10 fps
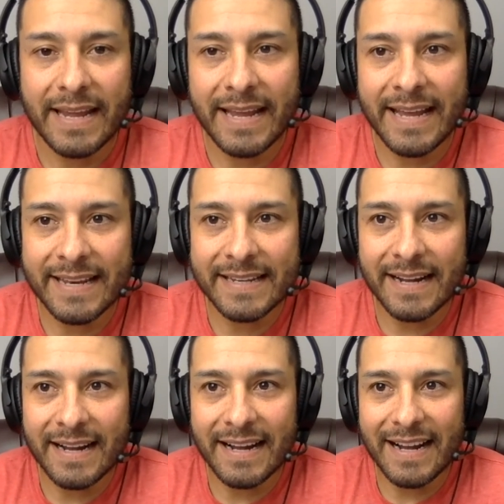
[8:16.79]
And
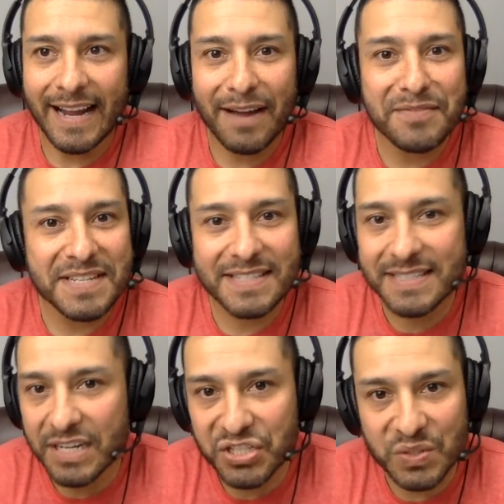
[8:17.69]
I have these
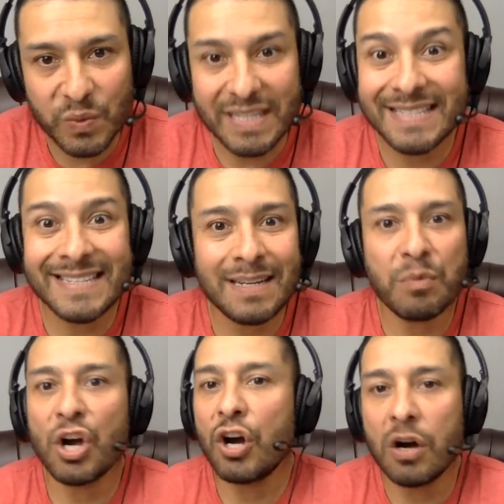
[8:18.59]
discussions with the
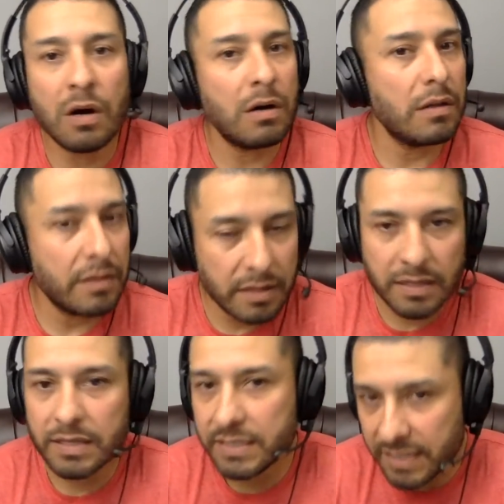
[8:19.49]
team all
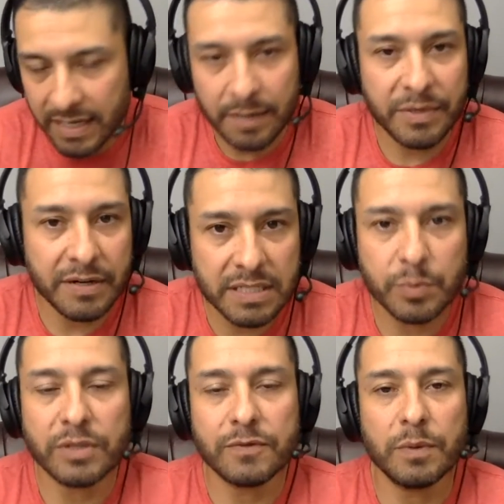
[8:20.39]
the time here at
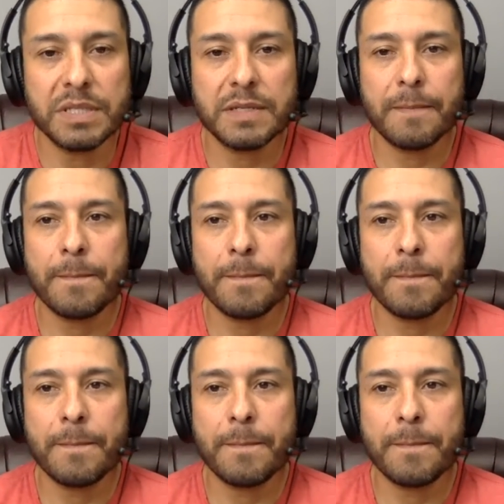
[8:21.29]
Sports Performance.